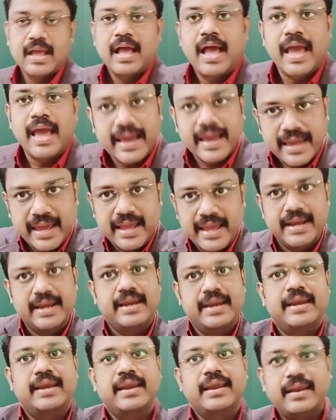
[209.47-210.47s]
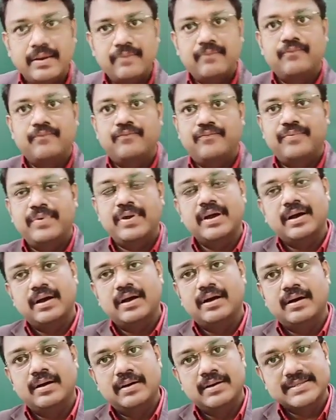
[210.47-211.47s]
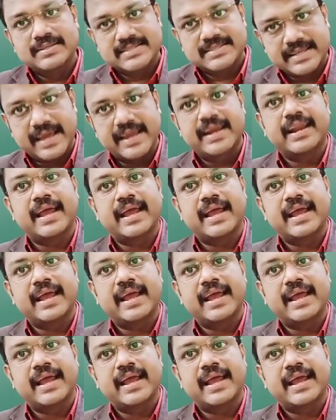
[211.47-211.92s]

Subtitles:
Again, sine